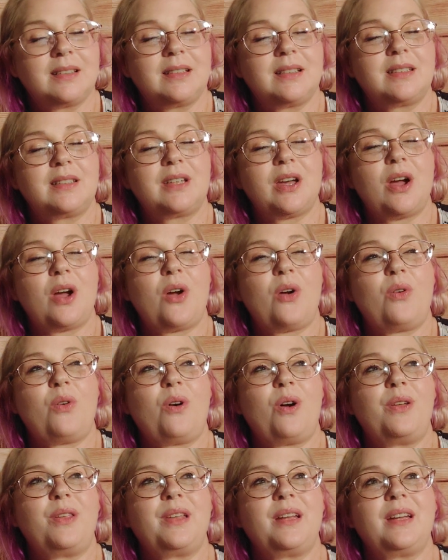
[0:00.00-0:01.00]
So
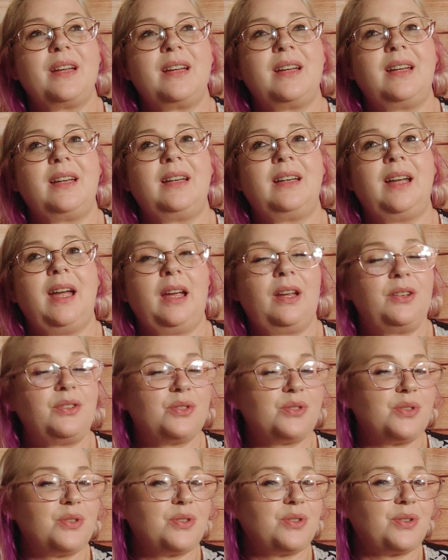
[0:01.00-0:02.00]
are they
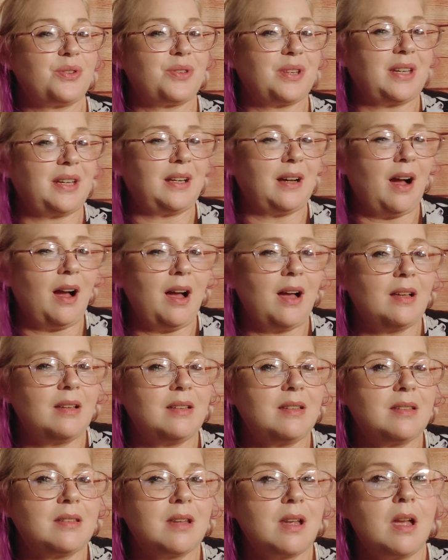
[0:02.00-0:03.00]
angels? Are they
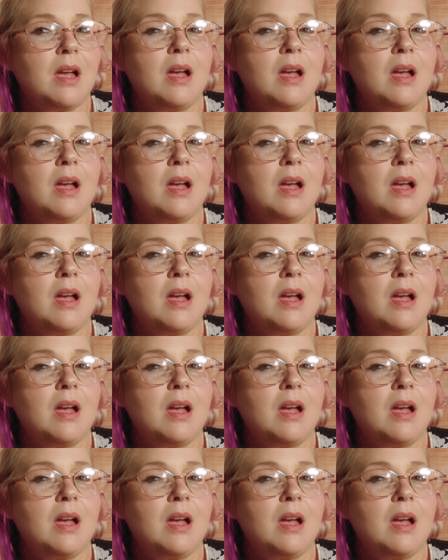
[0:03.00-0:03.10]
gods?